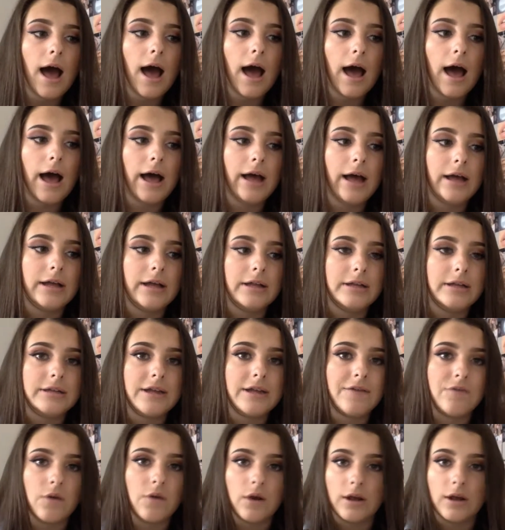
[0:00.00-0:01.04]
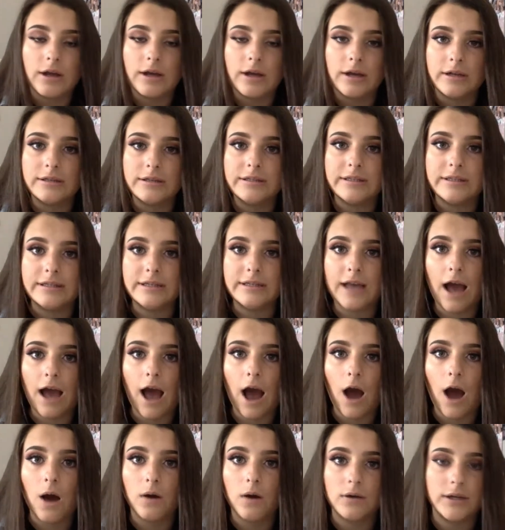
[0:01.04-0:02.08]
And we're gonna see
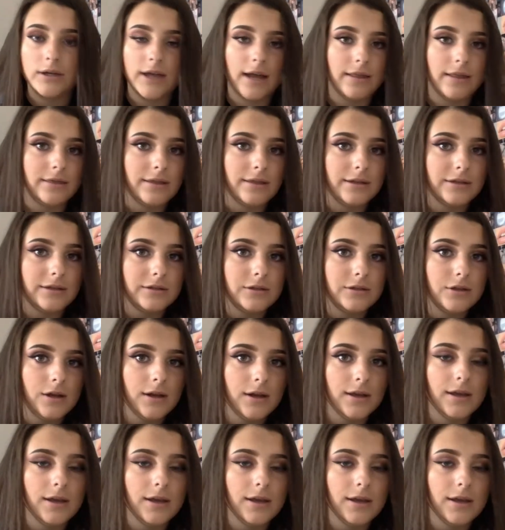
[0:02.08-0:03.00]
how to get this look.